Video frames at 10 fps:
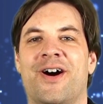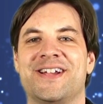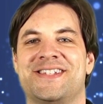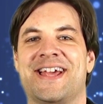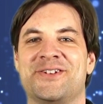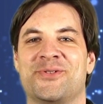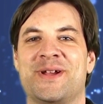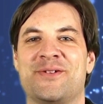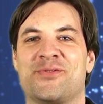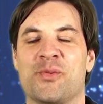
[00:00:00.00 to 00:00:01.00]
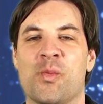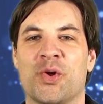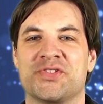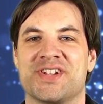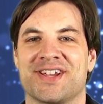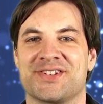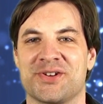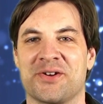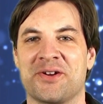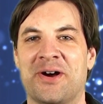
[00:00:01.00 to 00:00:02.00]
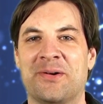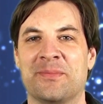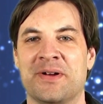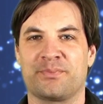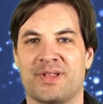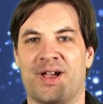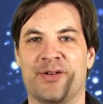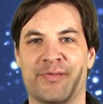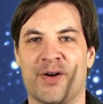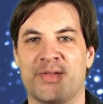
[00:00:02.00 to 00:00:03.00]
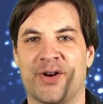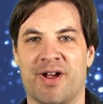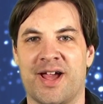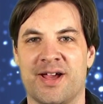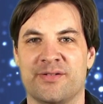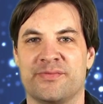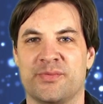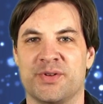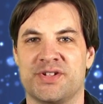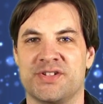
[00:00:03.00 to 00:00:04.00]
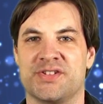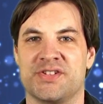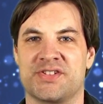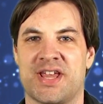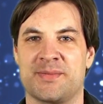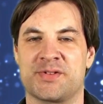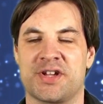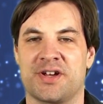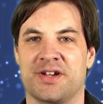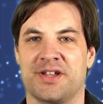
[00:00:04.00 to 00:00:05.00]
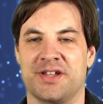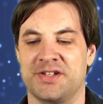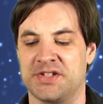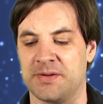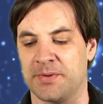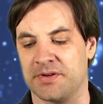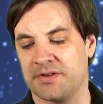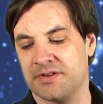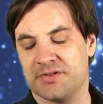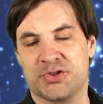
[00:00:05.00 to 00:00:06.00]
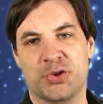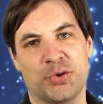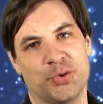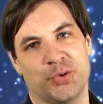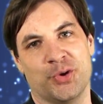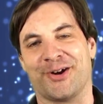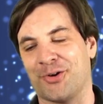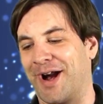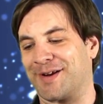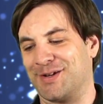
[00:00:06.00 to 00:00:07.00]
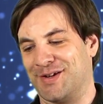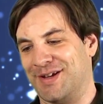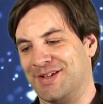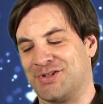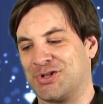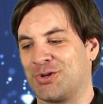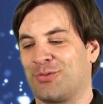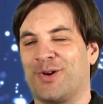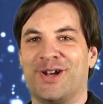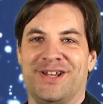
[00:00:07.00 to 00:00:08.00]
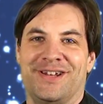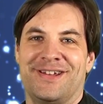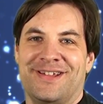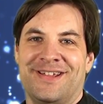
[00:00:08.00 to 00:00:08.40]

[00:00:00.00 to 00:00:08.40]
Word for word: Hi, Daniel here from Walttech.com. A phone that I have, which is the Samsung Exhibit 2, cracked its screen